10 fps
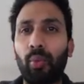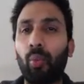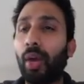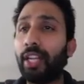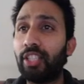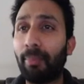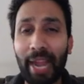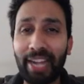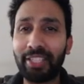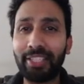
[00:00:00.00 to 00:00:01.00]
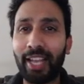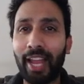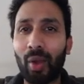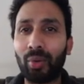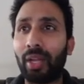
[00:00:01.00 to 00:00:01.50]
One is the matrix
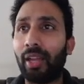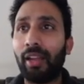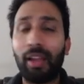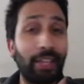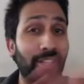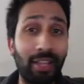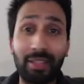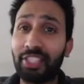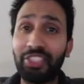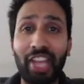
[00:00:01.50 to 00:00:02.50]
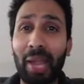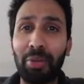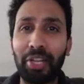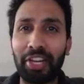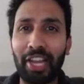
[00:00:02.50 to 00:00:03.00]
layout and the other is
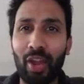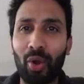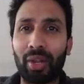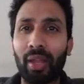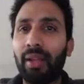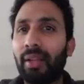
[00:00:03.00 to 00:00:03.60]
tabular layout.